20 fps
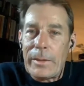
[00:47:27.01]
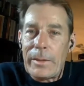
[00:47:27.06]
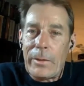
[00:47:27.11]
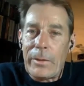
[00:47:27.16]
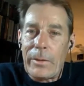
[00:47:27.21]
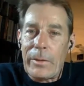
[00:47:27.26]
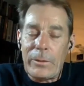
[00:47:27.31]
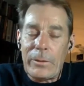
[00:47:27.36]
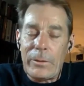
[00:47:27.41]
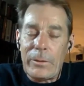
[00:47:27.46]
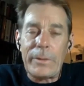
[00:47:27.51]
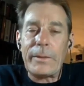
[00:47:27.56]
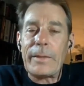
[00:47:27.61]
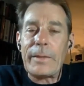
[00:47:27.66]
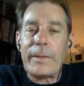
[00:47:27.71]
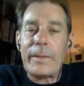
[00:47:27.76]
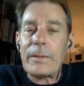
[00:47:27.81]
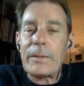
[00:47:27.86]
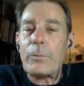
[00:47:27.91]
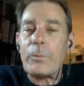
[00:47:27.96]
now i look at the
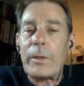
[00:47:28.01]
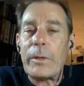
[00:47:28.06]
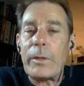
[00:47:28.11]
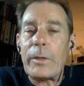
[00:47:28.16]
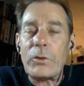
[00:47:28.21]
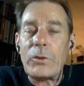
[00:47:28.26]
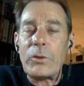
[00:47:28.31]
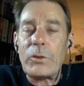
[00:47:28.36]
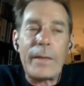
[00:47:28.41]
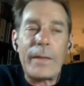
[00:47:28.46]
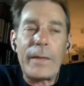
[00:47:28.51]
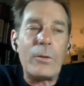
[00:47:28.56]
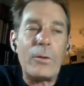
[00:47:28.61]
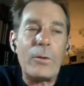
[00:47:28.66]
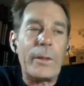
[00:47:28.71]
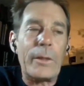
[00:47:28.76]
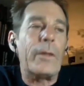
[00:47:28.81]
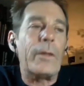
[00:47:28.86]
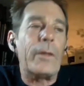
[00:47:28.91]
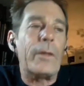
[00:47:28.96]
desperation i
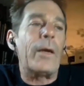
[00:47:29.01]
look